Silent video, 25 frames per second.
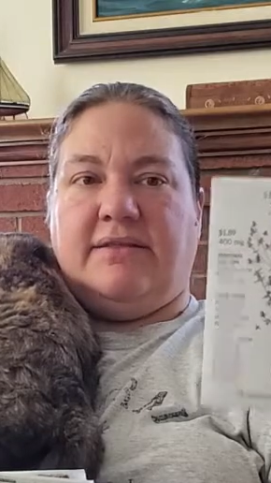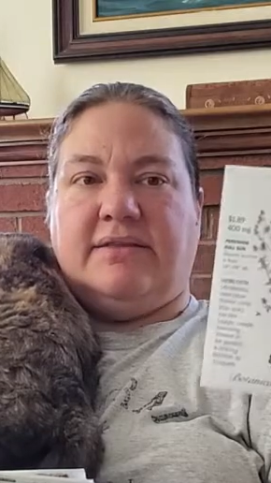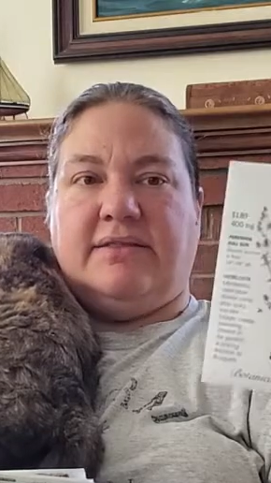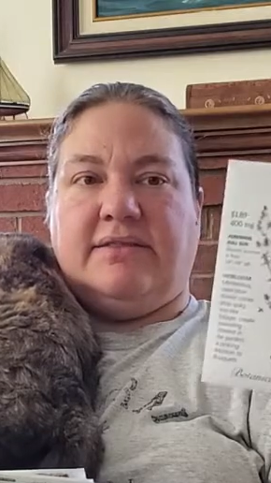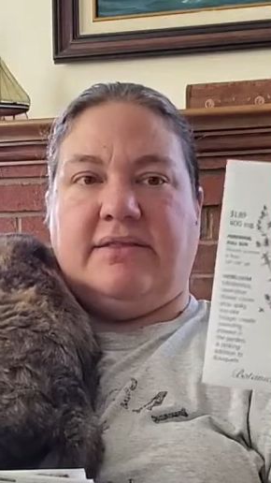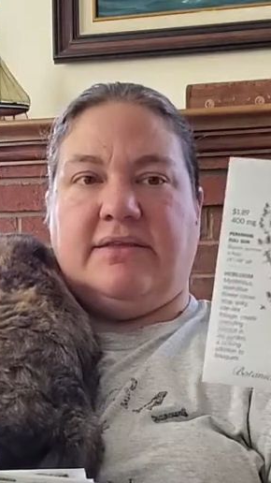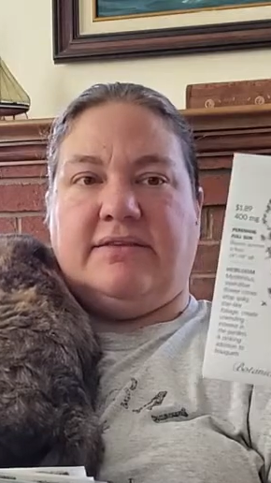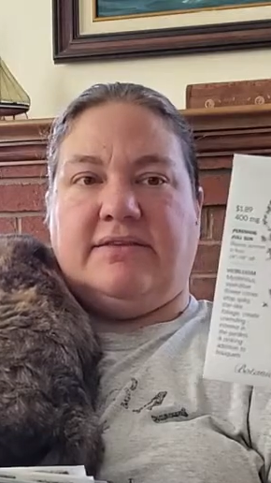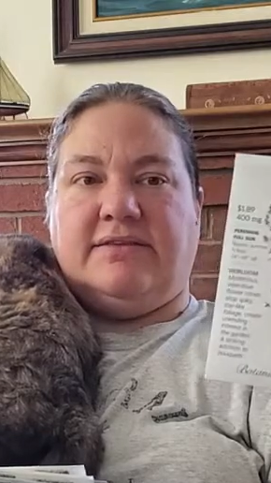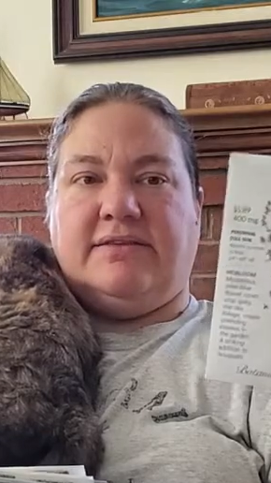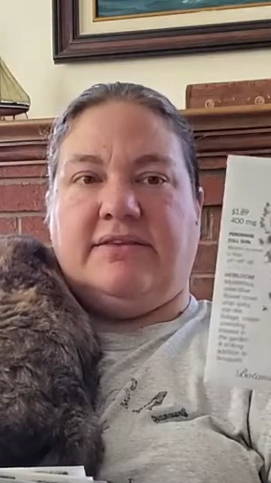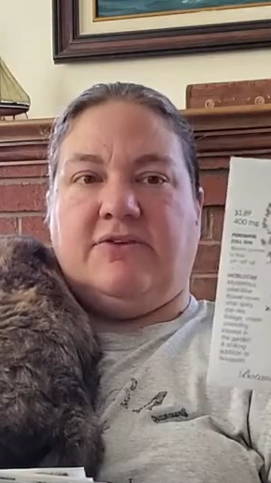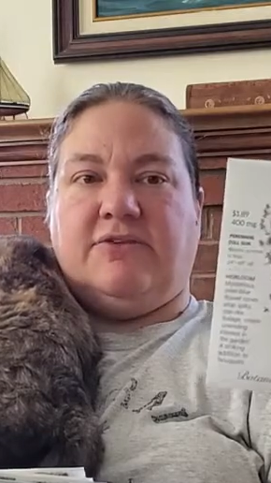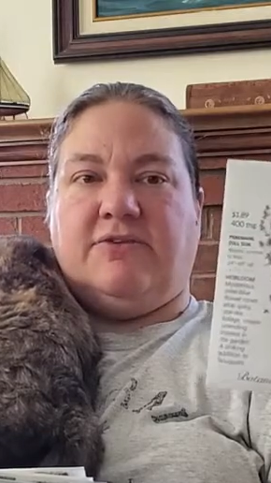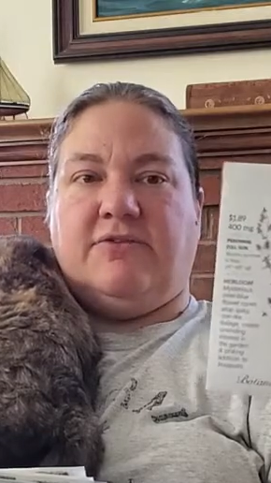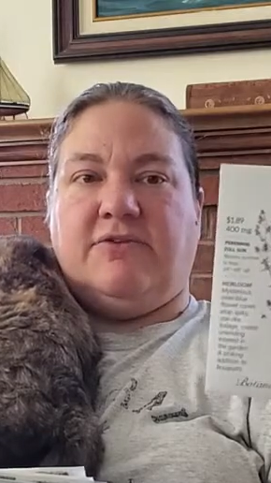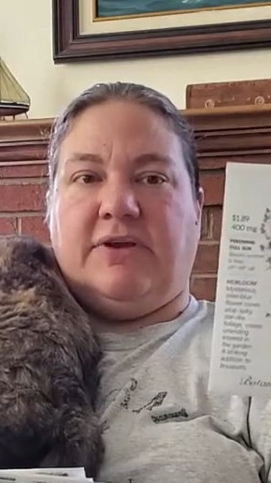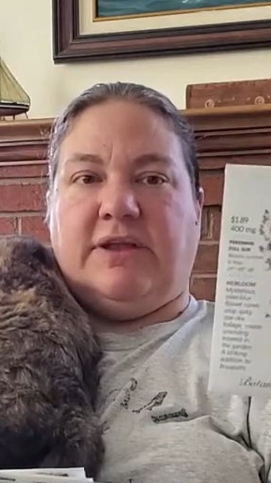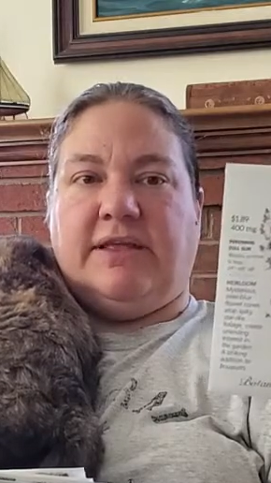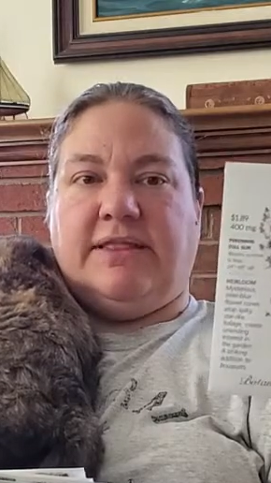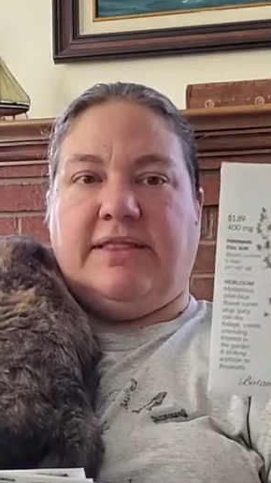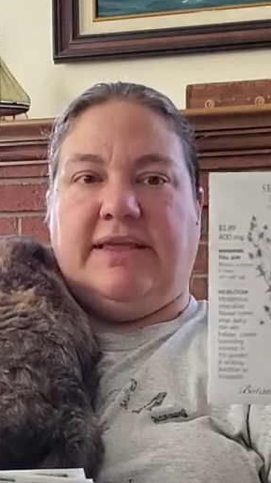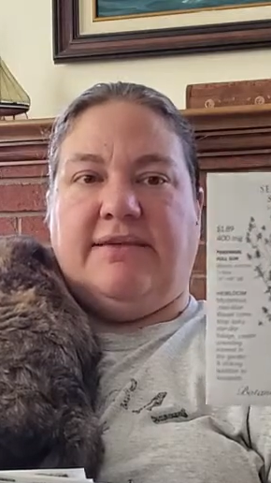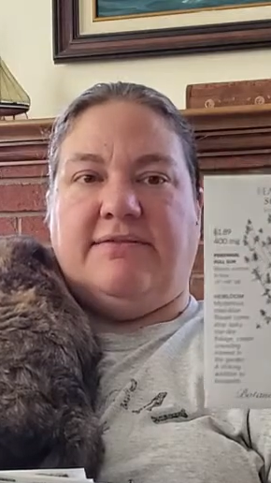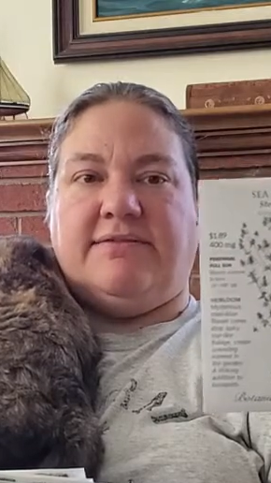the
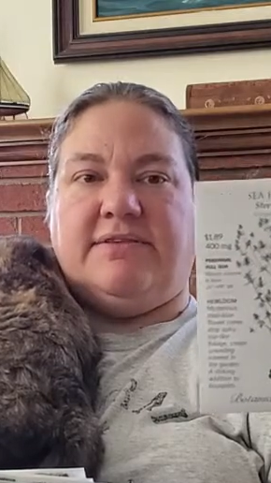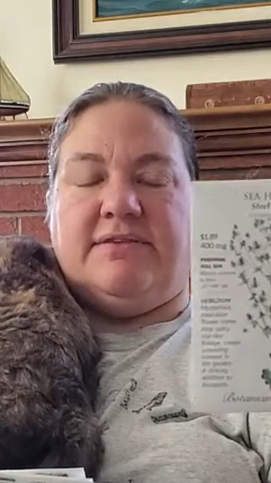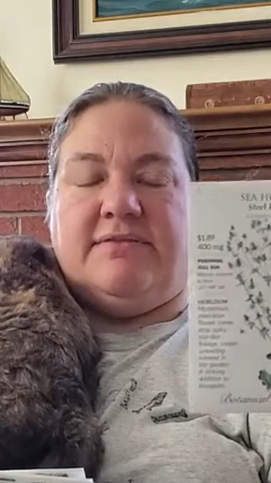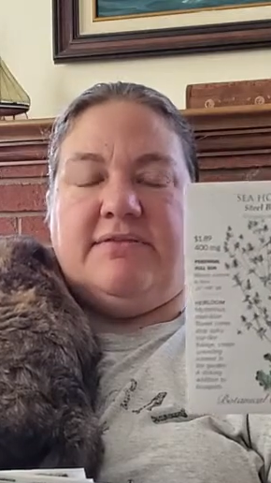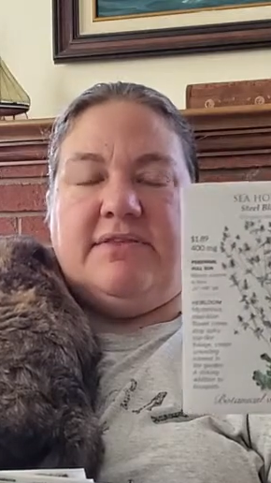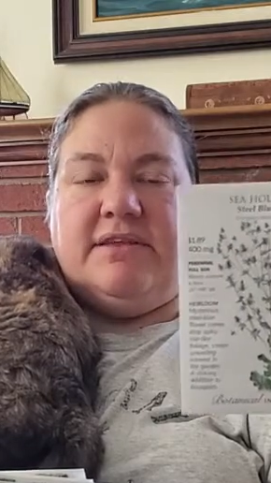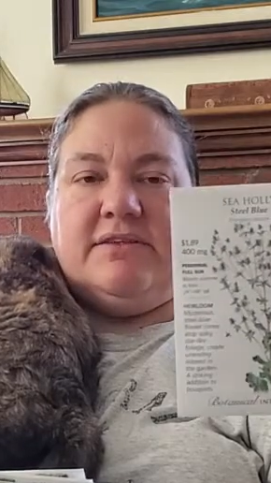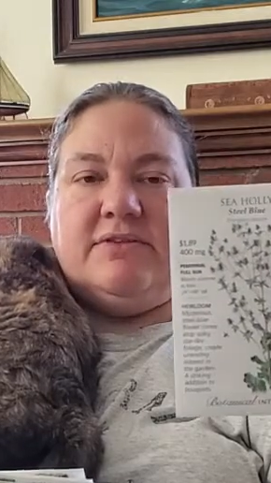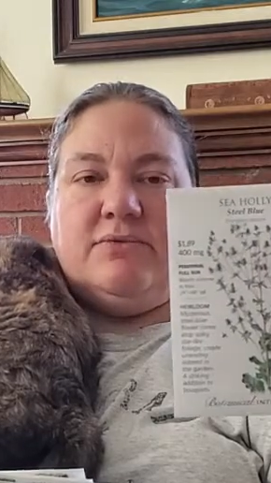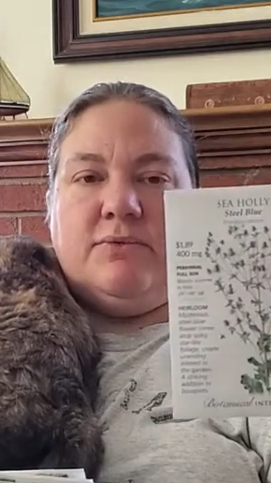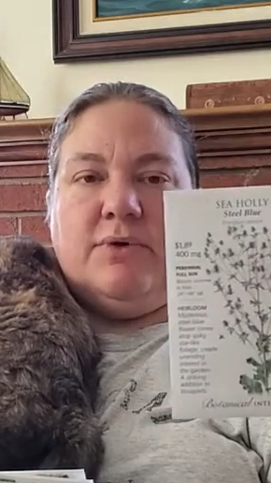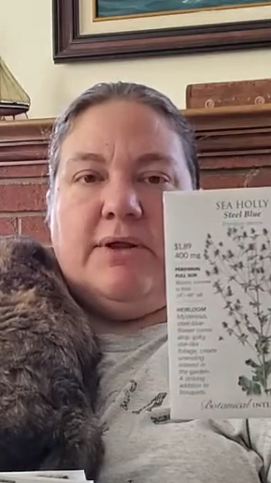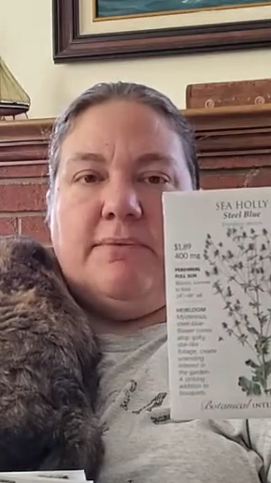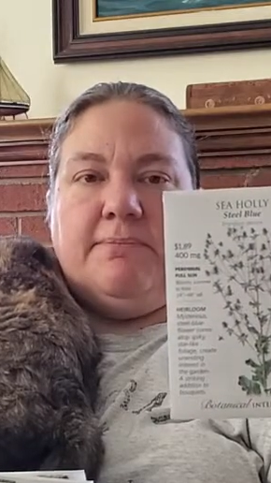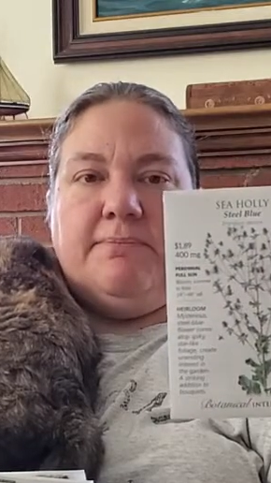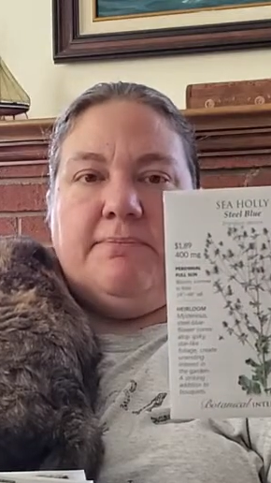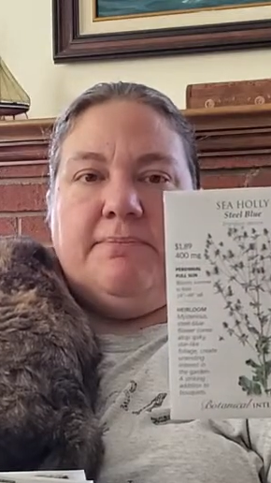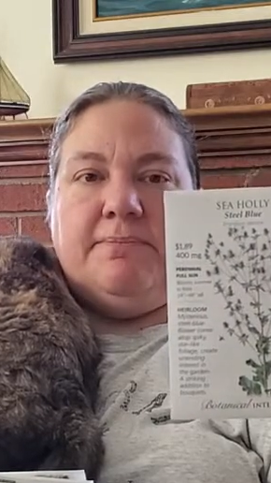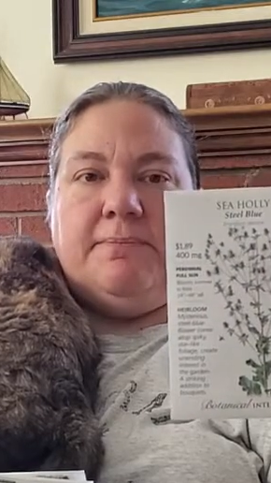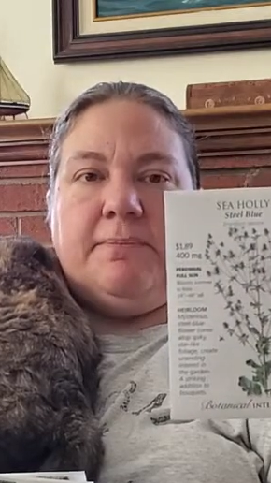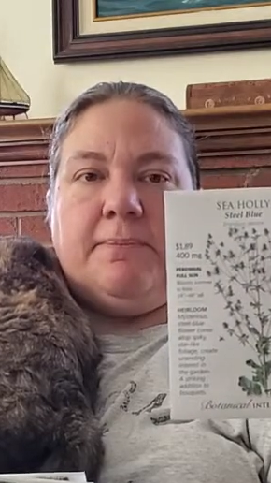silvery leaves of this one.